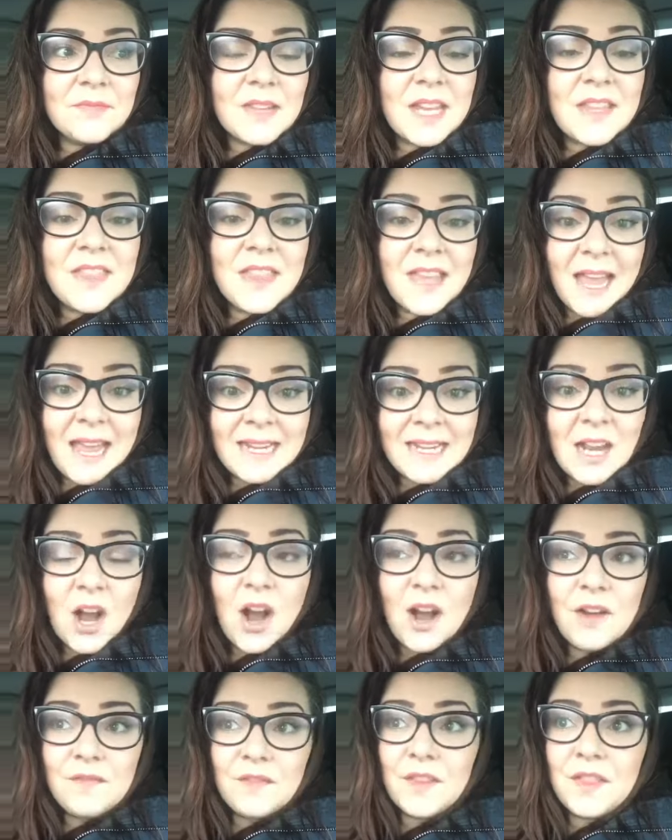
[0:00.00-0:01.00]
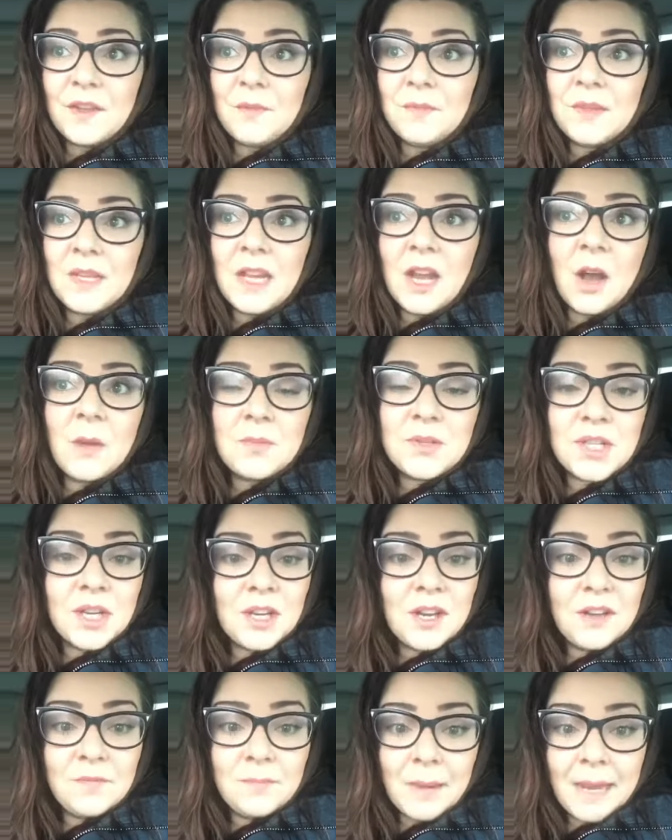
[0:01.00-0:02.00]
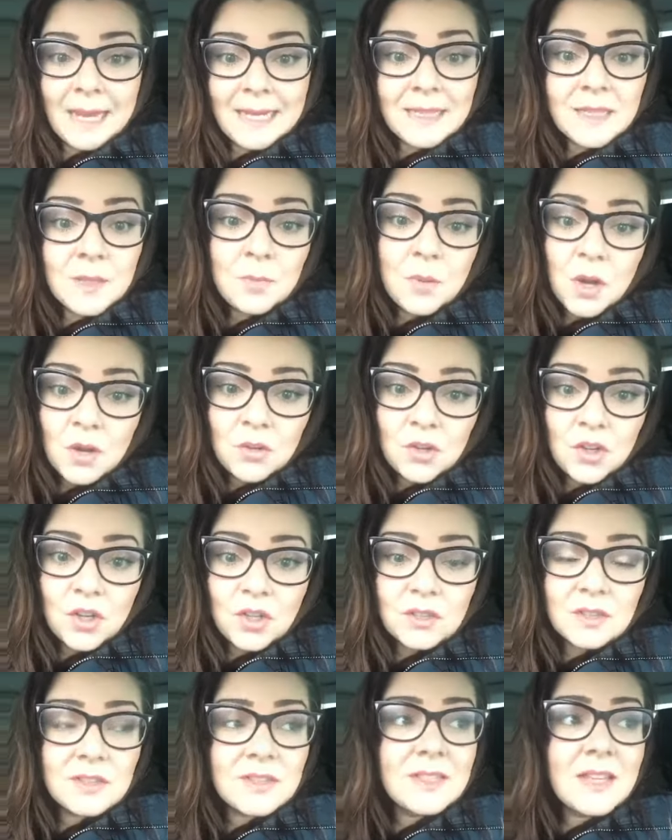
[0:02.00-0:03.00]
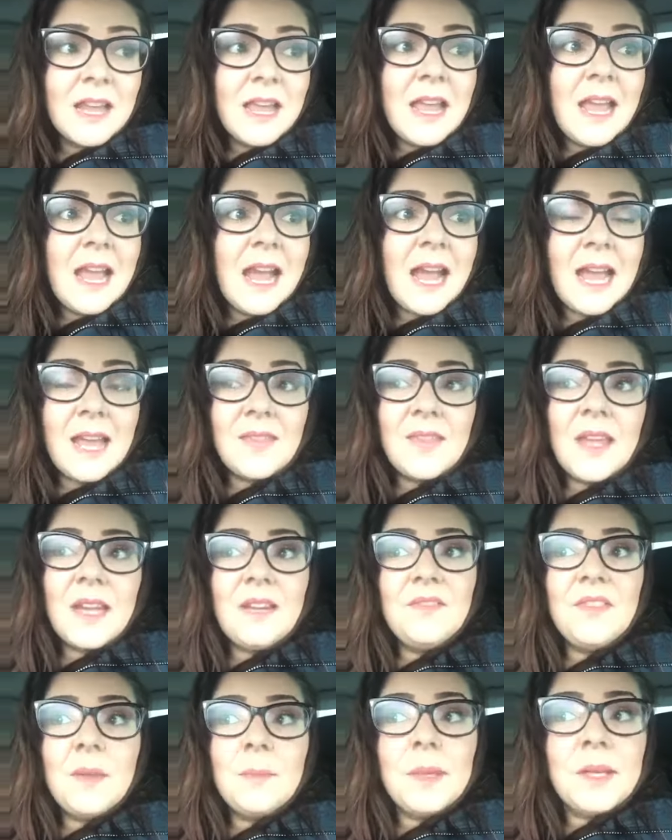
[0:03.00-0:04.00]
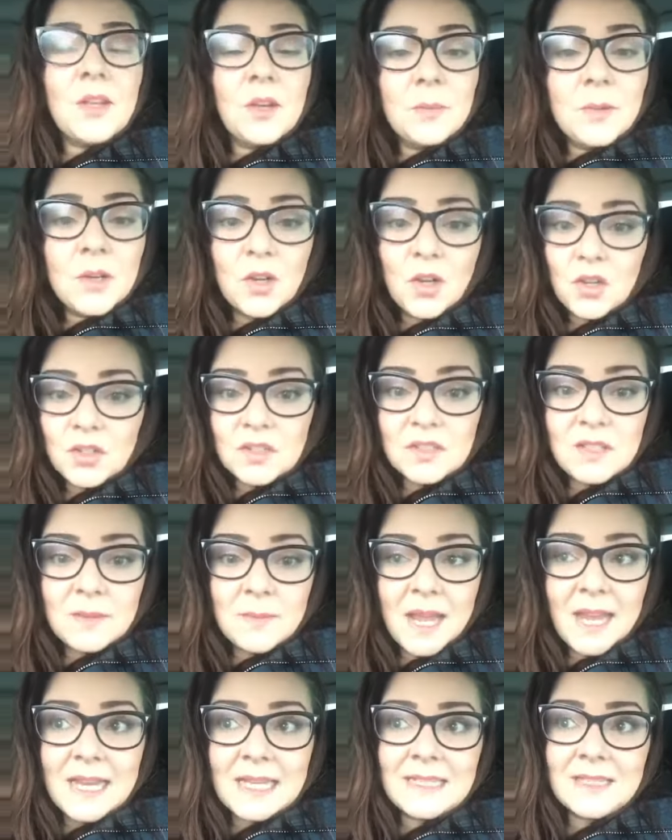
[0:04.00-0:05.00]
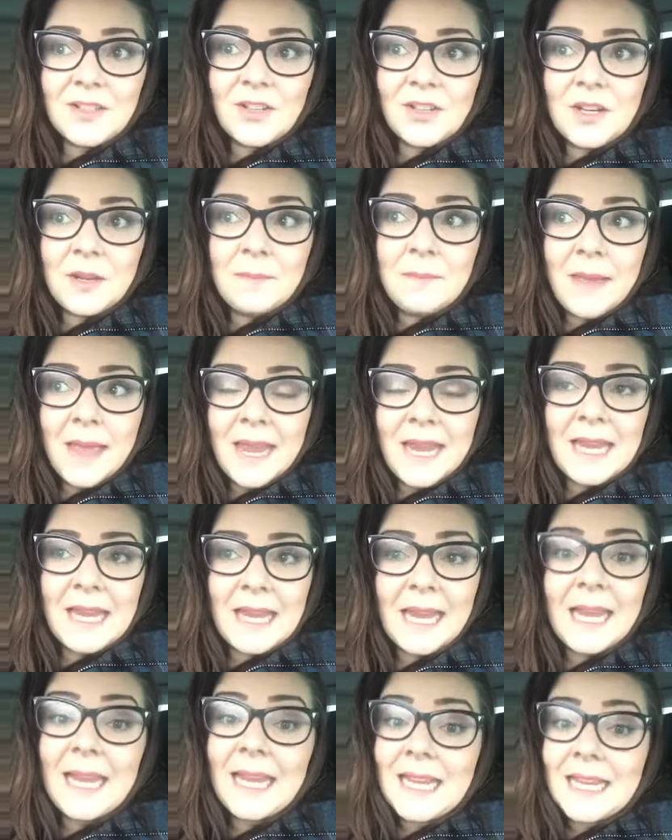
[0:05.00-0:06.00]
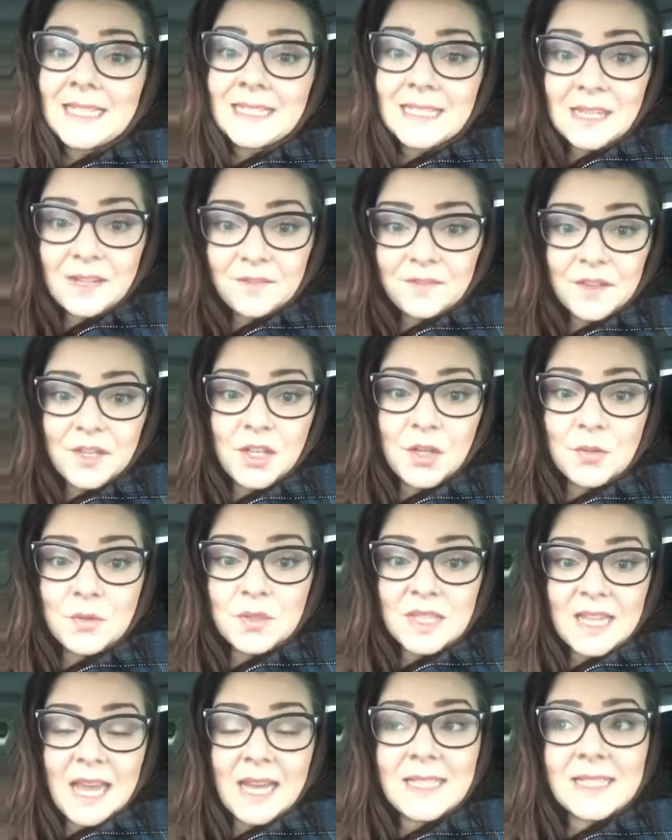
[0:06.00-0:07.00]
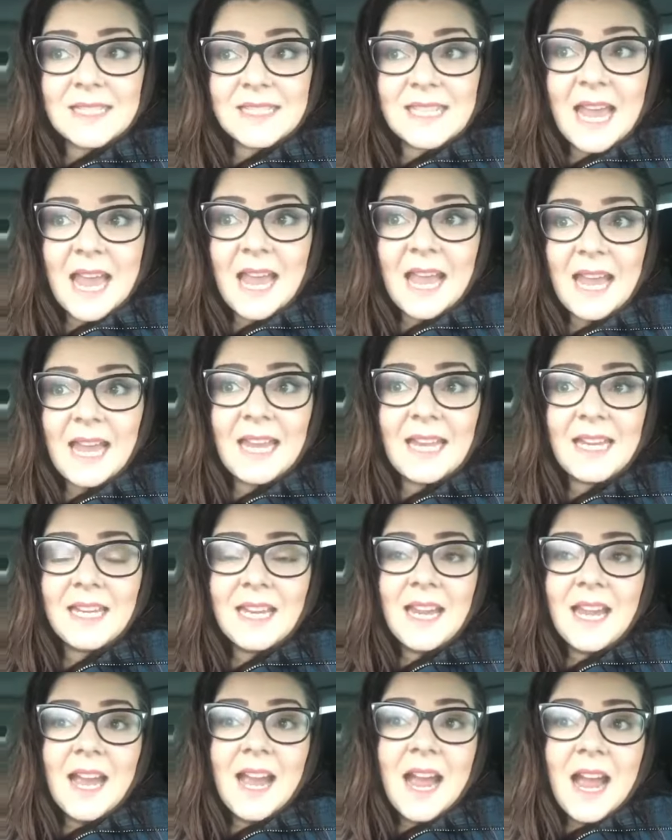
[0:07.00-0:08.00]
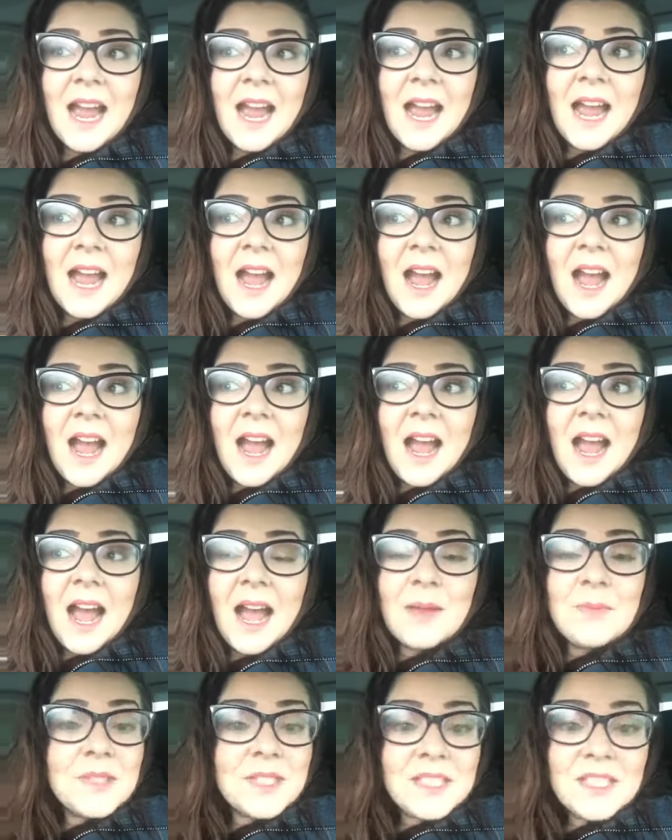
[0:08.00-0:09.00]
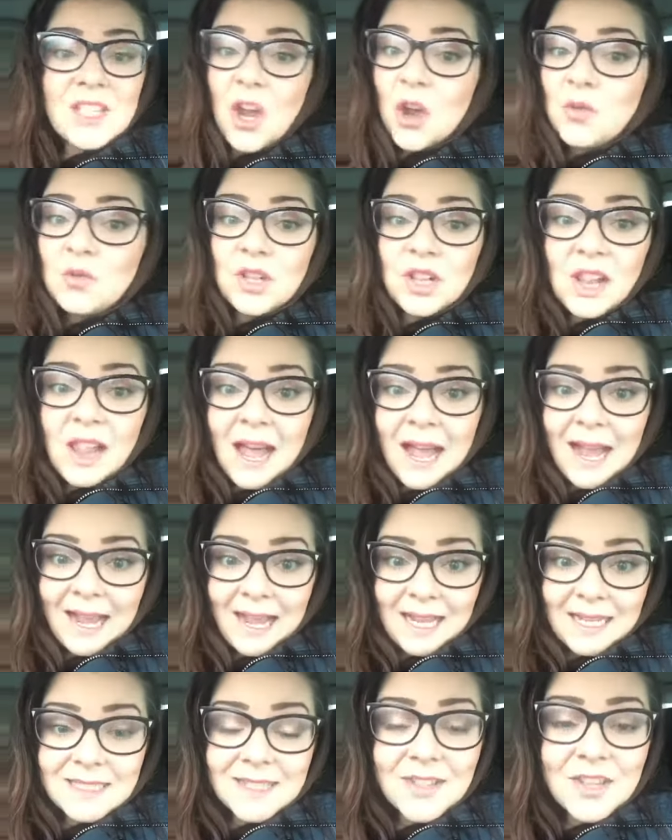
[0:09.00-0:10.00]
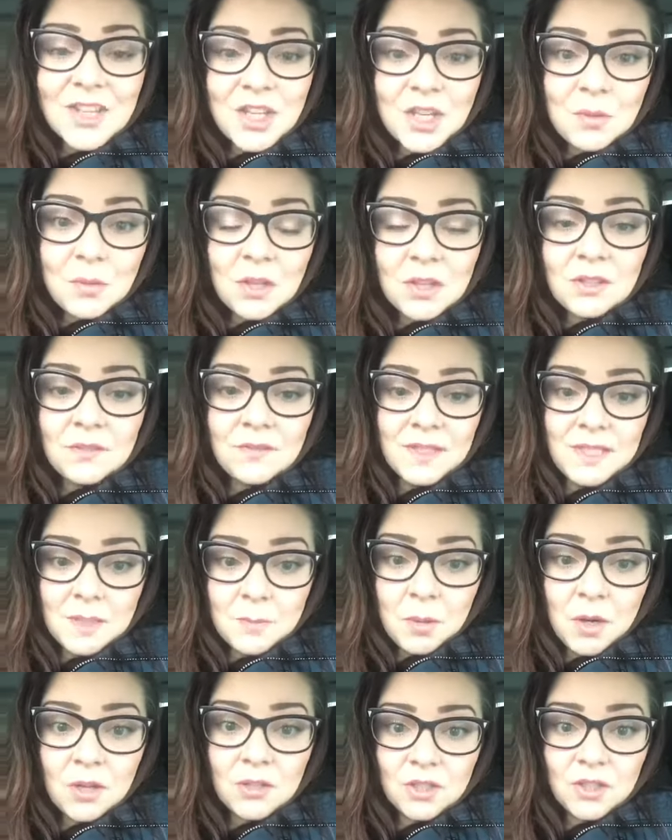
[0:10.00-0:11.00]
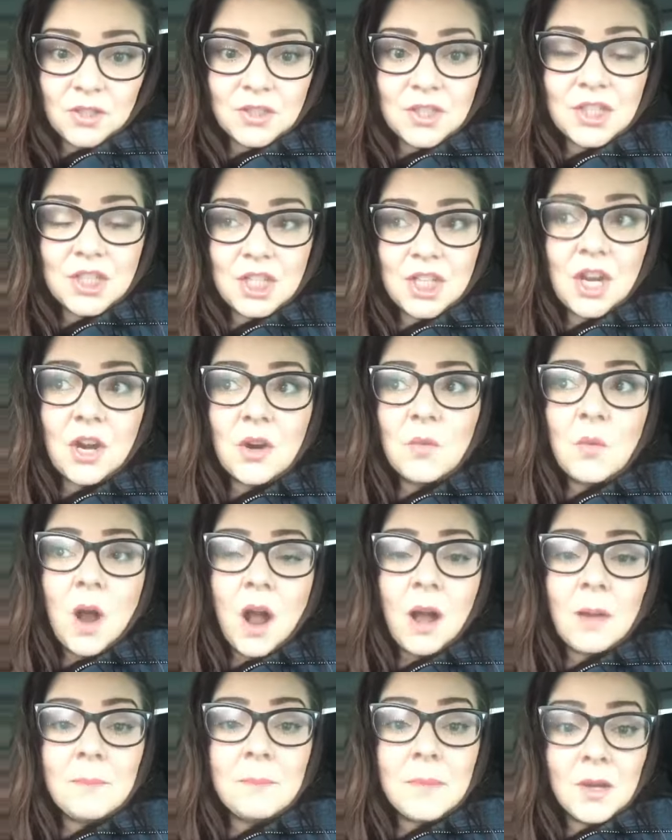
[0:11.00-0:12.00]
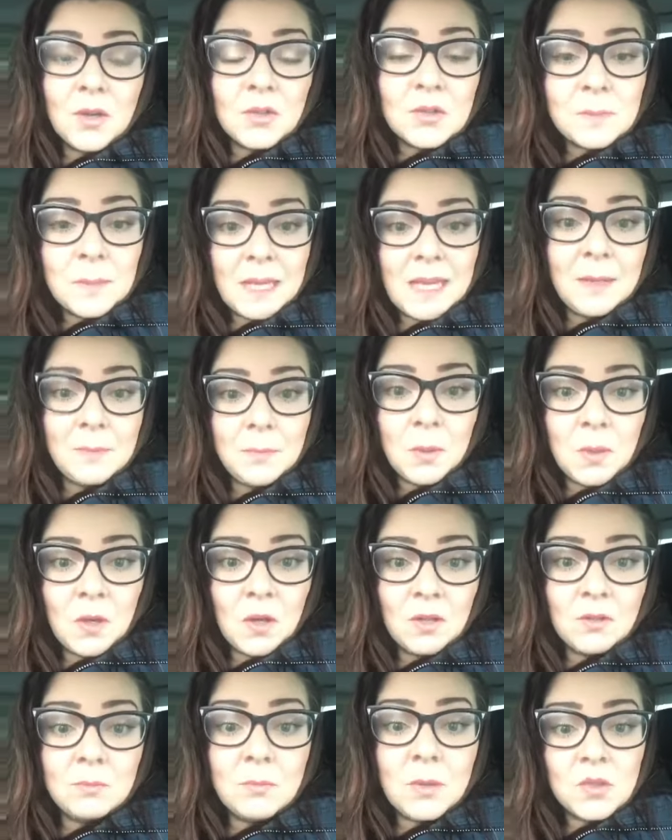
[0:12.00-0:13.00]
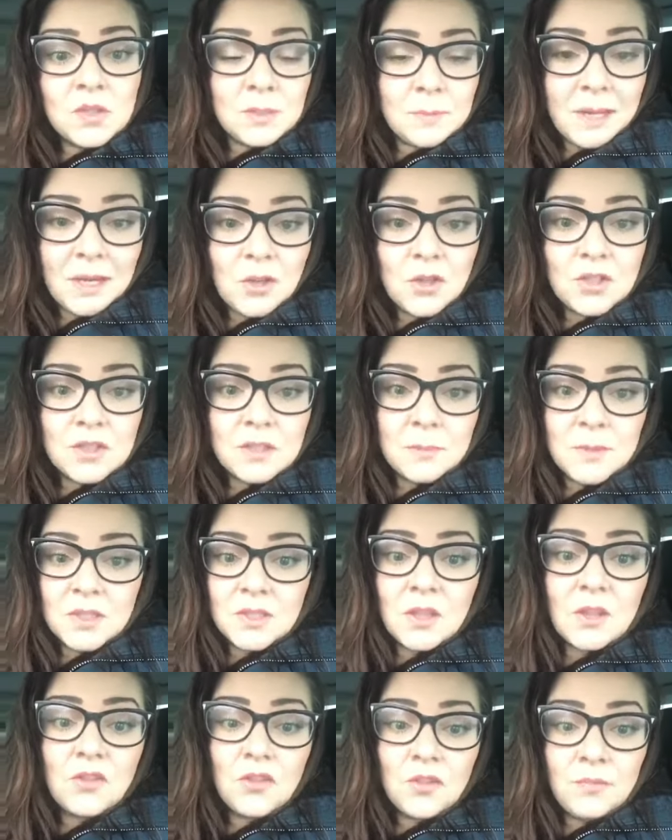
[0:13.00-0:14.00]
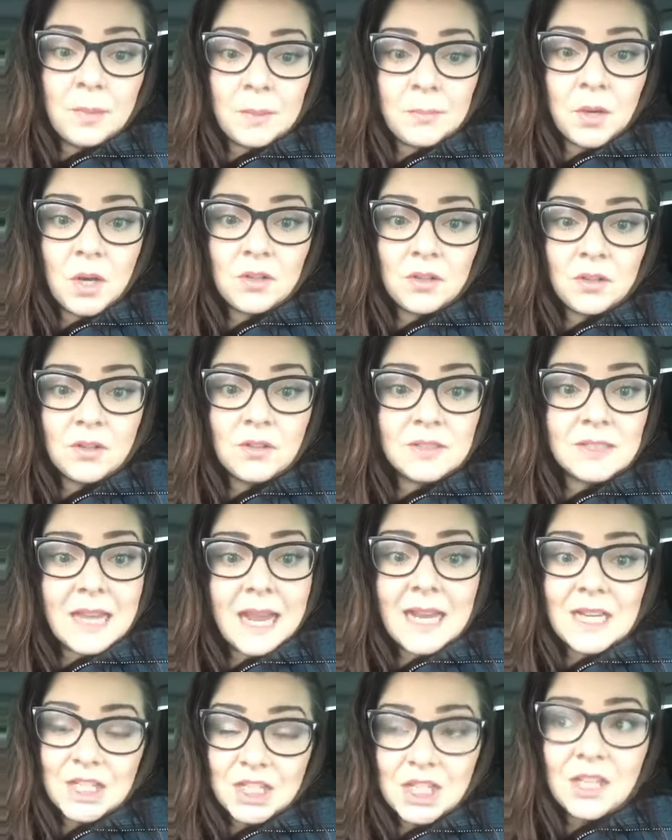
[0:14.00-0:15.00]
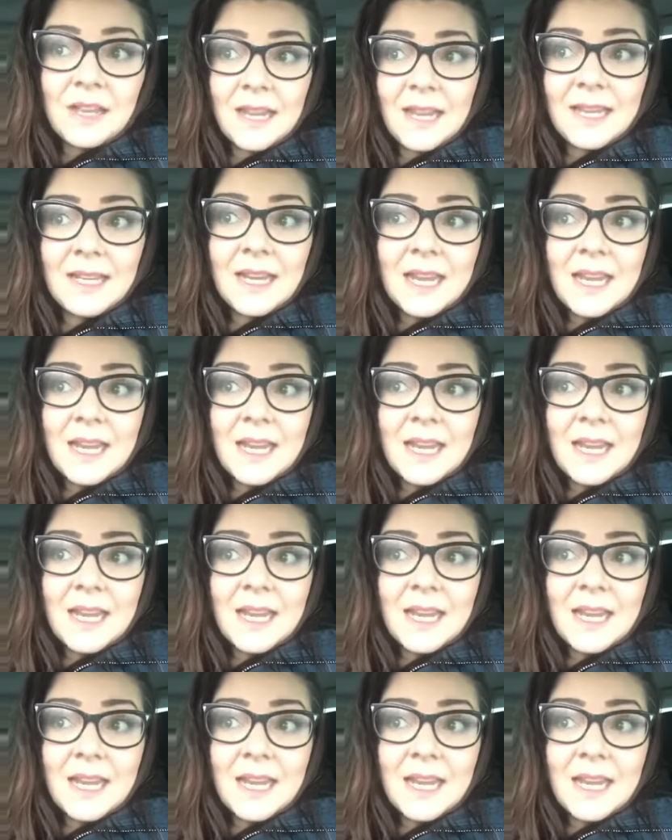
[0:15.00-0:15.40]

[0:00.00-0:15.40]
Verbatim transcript: then offer them the option of buying the products and then if they become a customer it's going to make it easier for you to then say I'm so glad that you are loving your products. Do you know what? Most people, most of my customers that love my products actually